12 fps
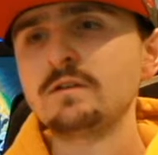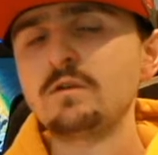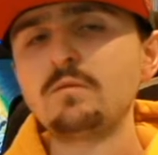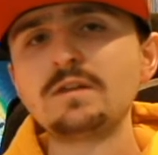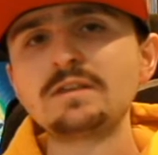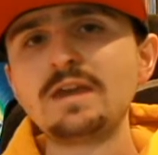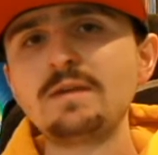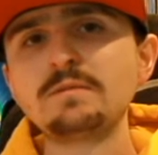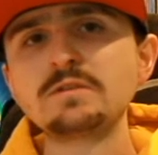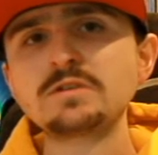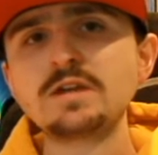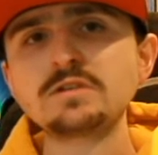One game
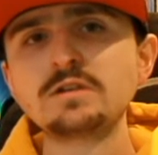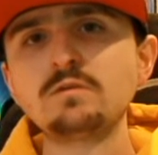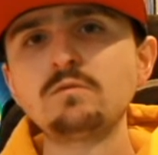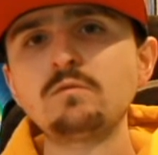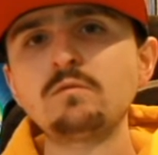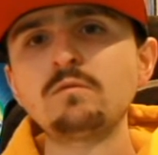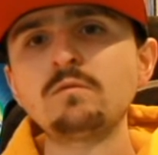can change it all.